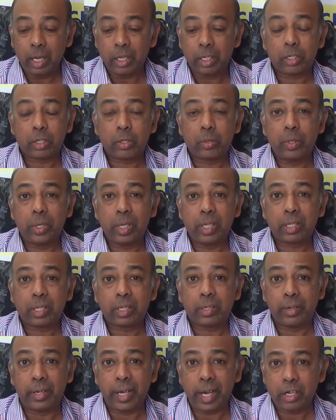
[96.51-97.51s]
the student's
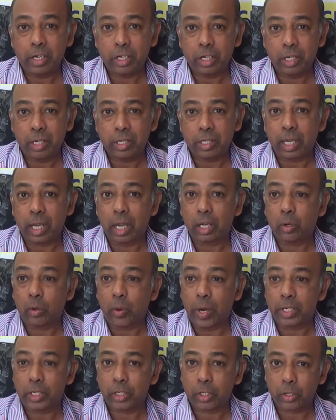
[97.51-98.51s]
credentials are
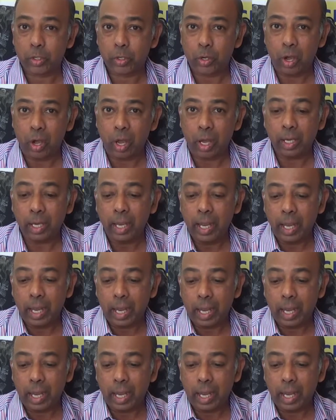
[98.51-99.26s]
quite strong,